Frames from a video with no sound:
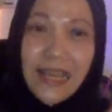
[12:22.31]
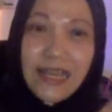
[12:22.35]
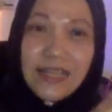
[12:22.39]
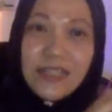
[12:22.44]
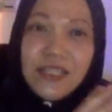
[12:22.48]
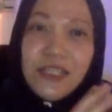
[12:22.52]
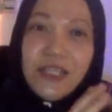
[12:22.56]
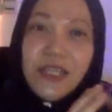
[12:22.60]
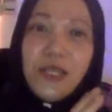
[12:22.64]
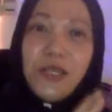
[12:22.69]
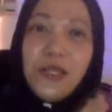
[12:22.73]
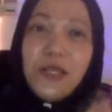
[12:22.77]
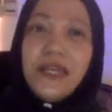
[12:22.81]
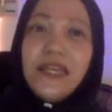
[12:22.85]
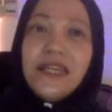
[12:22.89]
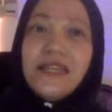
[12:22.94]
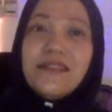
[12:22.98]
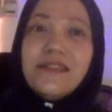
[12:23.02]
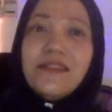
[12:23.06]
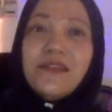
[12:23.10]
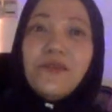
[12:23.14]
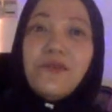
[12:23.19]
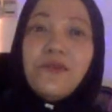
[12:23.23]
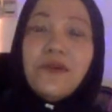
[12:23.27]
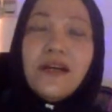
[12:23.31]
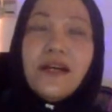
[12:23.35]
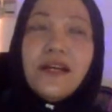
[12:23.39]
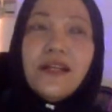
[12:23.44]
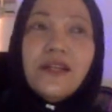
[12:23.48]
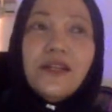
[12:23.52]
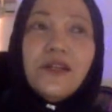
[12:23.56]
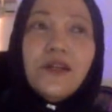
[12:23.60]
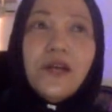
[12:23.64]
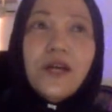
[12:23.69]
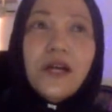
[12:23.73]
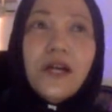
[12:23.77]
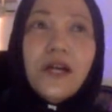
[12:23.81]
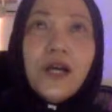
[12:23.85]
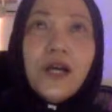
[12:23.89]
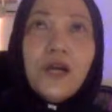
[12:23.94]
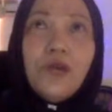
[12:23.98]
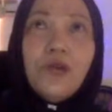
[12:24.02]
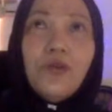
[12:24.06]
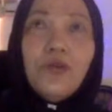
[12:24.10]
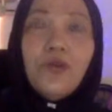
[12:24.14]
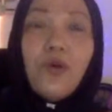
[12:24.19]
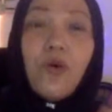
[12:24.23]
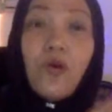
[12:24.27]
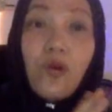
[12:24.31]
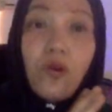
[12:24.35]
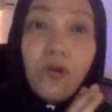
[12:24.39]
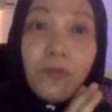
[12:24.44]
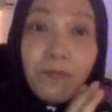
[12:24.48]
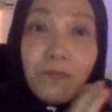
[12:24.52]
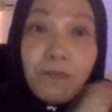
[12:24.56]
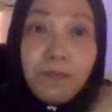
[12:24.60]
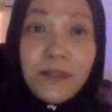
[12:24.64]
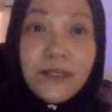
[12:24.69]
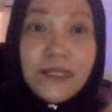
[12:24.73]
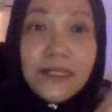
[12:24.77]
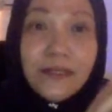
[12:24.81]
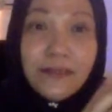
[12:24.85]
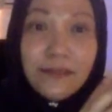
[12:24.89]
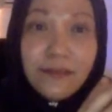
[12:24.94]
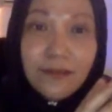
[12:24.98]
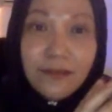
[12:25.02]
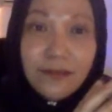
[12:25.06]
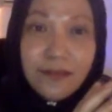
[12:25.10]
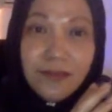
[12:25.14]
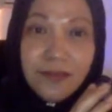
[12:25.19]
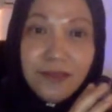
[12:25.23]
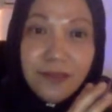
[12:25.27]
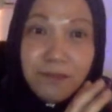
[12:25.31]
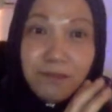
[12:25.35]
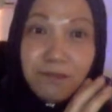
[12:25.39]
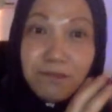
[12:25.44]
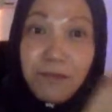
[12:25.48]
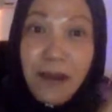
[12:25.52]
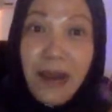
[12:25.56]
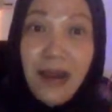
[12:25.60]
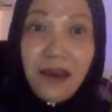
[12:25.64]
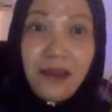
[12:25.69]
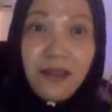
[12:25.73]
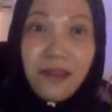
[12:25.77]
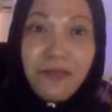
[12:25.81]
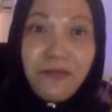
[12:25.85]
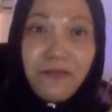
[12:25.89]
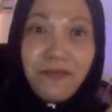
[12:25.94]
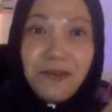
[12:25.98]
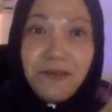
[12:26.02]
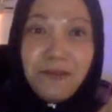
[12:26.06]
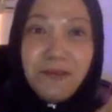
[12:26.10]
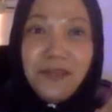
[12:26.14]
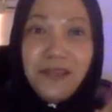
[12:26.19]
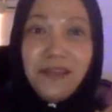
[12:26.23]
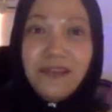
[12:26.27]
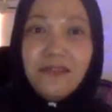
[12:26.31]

She is the one who opened the path for me.